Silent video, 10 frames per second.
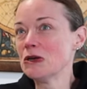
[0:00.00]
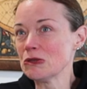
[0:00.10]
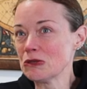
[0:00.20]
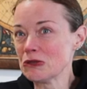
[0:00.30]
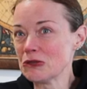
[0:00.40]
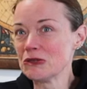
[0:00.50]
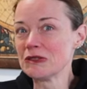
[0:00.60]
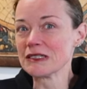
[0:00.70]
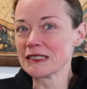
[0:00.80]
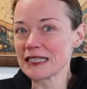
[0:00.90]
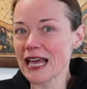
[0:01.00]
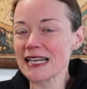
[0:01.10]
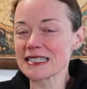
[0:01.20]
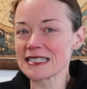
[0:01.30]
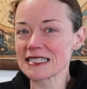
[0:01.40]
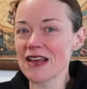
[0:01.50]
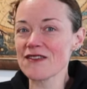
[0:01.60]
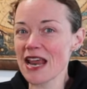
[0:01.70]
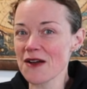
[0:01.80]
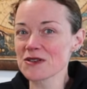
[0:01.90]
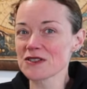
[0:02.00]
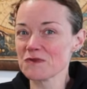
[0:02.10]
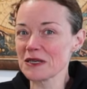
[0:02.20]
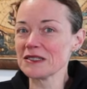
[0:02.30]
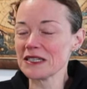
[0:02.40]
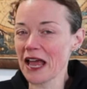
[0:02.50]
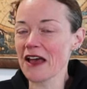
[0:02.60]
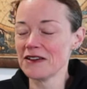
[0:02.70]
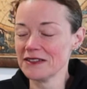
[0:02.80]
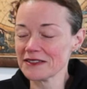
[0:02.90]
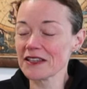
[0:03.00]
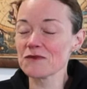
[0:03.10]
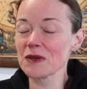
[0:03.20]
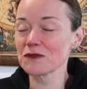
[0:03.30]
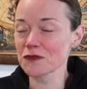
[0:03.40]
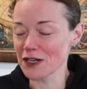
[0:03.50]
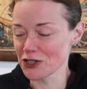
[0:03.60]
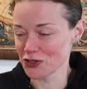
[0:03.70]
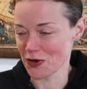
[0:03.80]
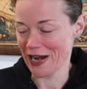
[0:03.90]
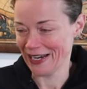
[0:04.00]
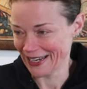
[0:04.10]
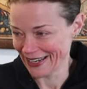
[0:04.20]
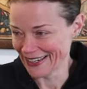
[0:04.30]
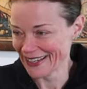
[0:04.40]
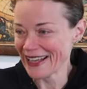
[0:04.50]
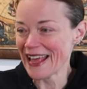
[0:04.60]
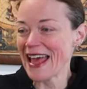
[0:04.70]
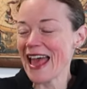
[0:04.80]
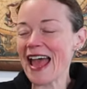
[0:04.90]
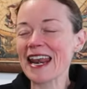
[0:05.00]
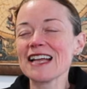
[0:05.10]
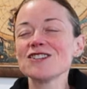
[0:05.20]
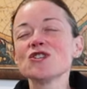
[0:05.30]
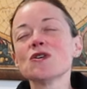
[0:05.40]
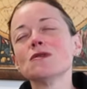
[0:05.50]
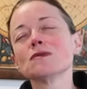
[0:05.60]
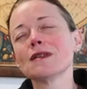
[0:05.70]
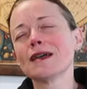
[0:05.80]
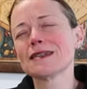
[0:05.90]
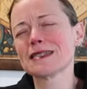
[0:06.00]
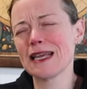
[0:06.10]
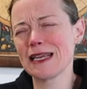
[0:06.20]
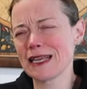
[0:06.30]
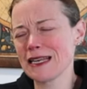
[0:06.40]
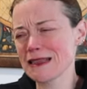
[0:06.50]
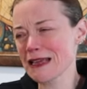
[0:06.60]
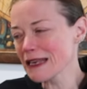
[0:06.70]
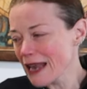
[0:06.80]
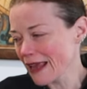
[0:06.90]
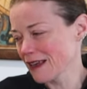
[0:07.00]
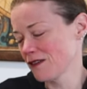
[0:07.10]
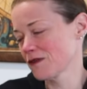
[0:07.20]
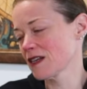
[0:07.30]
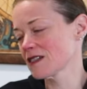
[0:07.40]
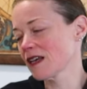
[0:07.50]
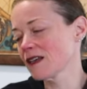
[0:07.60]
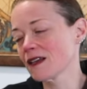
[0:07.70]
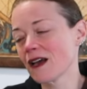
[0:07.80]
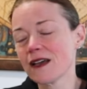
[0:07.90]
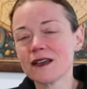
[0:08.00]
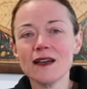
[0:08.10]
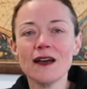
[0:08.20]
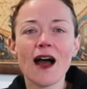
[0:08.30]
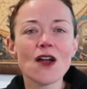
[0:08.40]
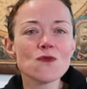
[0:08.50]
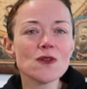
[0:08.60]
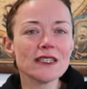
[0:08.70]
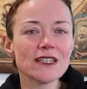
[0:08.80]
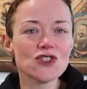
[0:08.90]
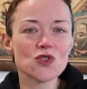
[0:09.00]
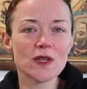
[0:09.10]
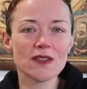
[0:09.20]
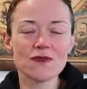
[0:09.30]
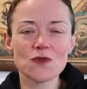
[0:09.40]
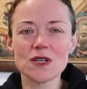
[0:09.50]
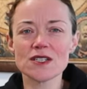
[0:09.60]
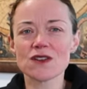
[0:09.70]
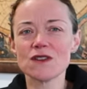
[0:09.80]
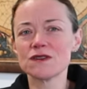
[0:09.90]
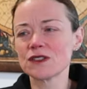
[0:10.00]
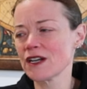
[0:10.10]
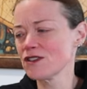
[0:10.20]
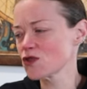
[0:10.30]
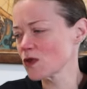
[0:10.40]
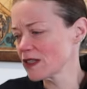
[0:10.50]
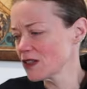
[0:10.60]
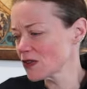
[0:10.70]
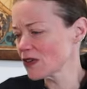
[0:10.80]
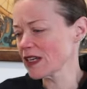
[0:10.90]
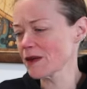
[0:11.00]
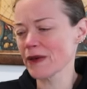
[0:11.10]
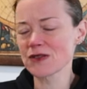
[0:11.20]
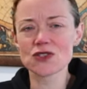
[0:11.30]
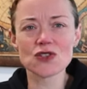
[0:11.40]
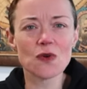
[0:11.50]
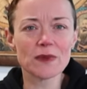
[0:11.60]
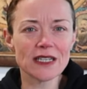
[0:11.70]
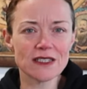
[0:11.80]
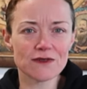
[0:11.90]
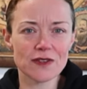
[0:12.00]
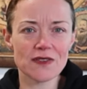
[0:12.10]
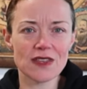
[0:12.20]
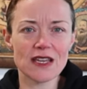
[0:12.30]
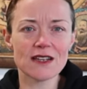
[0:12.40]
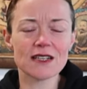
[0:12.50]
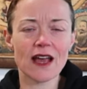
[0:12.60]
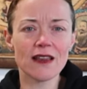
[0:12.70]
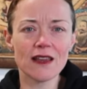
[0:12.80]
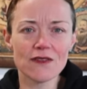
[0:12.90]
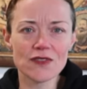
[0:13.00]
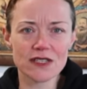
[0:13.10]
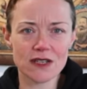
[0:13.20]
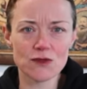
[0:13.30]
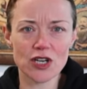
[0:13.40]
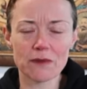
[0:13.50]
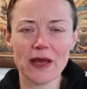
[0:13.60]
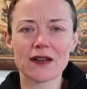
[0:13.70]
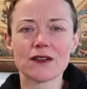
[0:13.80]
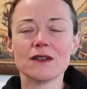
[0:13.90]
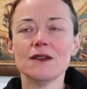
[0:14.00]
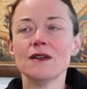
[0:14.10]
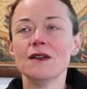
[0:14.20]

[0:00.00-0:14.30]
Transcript: oh, the last seven hours of building, they've been frustrating. And I don't like saying anything negative because I, I, I really enjoyed the voiceover. I enjoyed learning about so many different things. I love the subject matter.